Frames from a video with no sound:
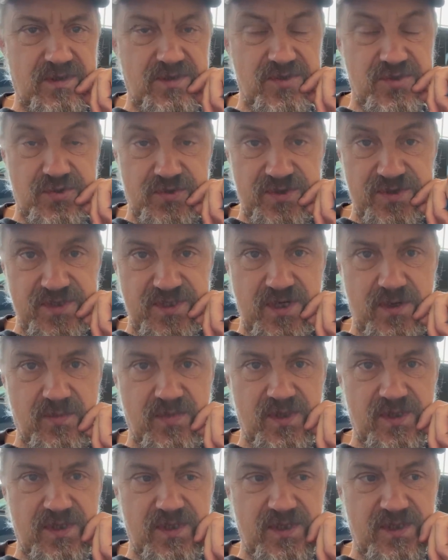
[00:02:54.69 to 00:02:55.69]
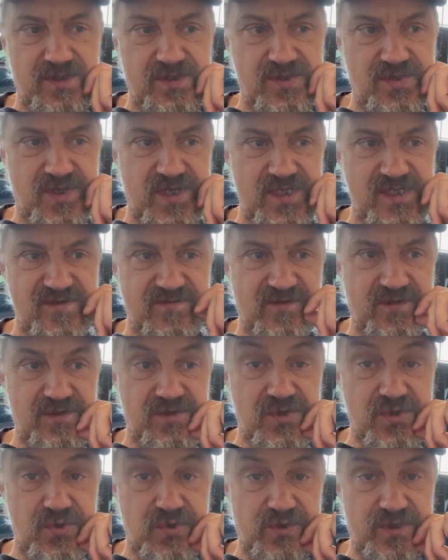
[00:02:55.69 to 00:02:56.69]
insurance company and transfer
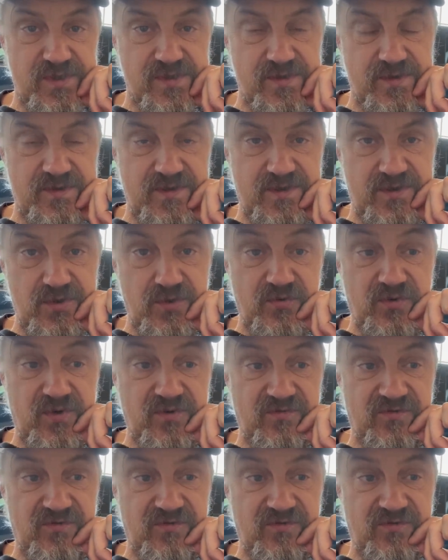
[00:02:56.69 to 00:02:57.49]
insurance to the new